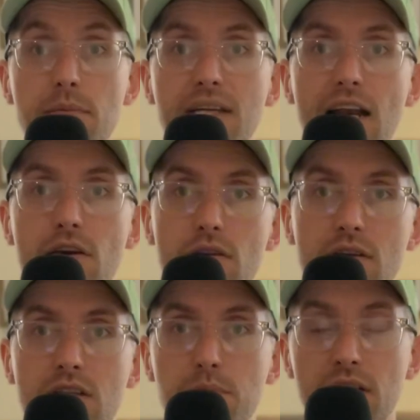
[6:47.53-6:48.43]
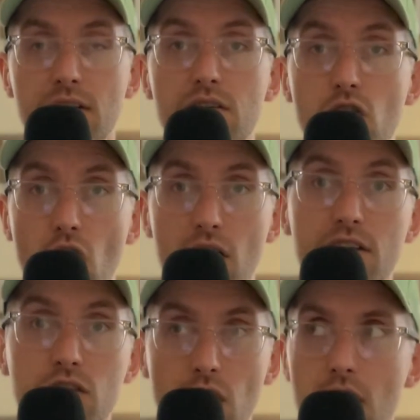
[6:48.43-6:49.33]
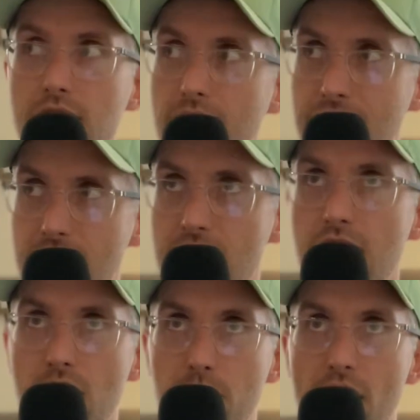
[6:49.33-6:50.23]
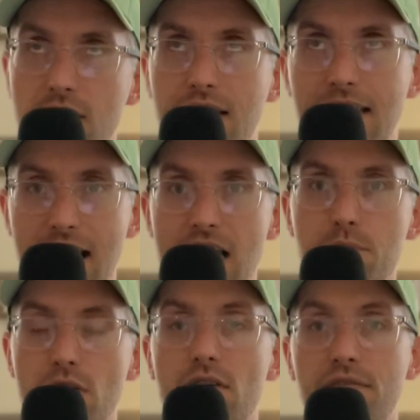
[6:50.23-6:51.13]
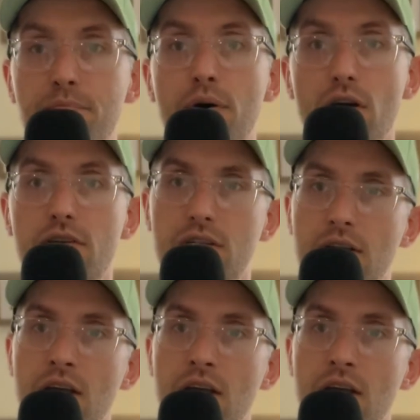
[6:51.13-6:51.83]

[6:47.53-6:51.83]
telling you this is because you got to start thinking about the caliber of person